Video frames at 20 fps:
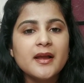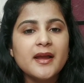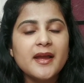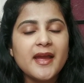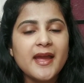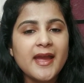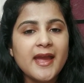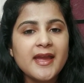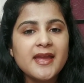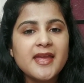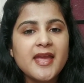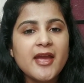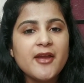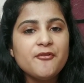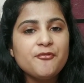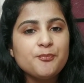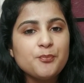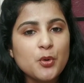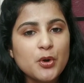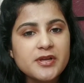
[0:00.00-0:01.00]
A
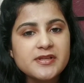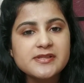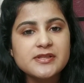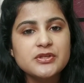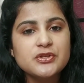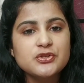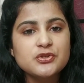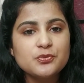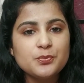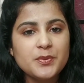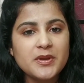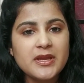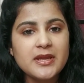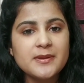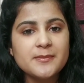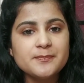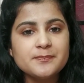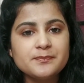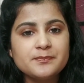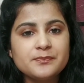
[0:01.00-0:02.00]
gave poison to
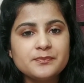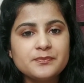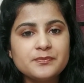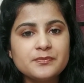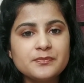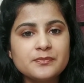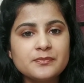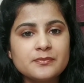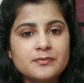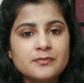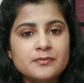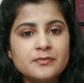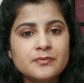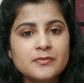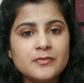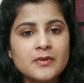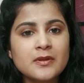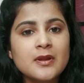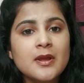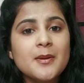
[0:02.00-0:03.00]
B.
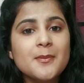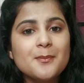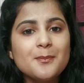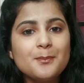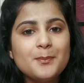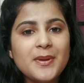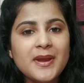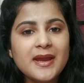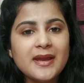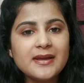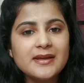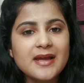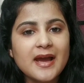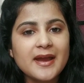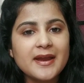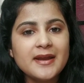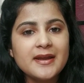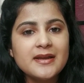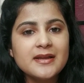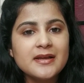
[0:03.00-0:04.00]
B
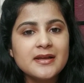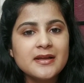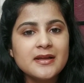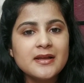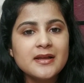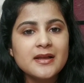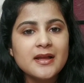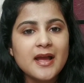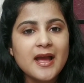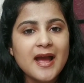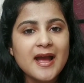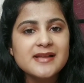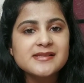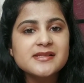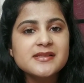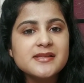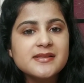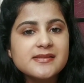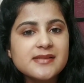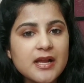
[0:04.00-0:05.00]
died as
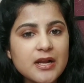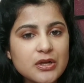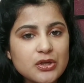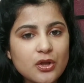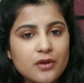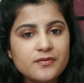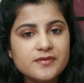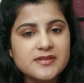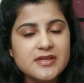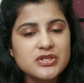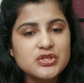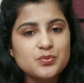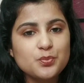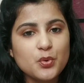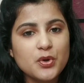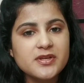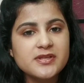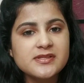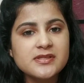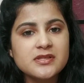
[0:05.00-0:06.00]
a result of such
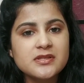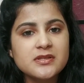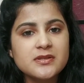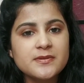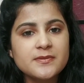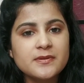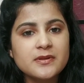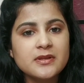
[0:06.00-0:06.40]
poison.